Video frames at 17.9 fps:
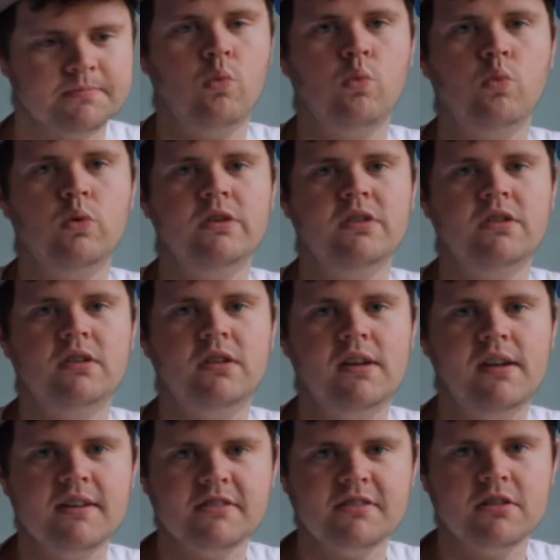With
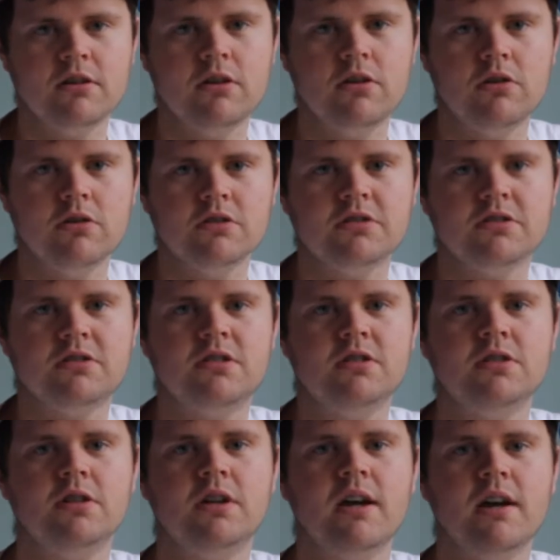DSLRs,
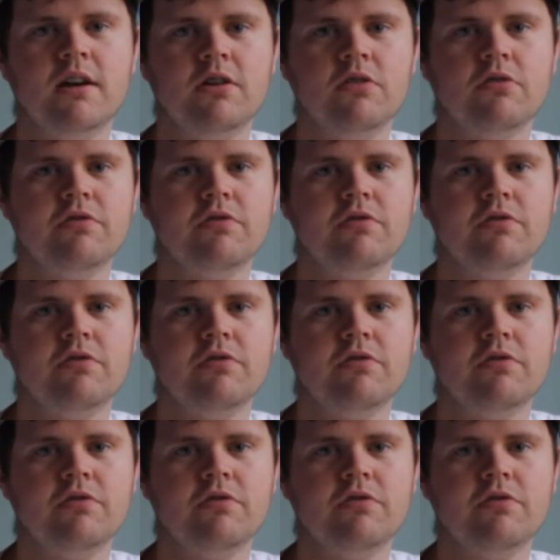to get your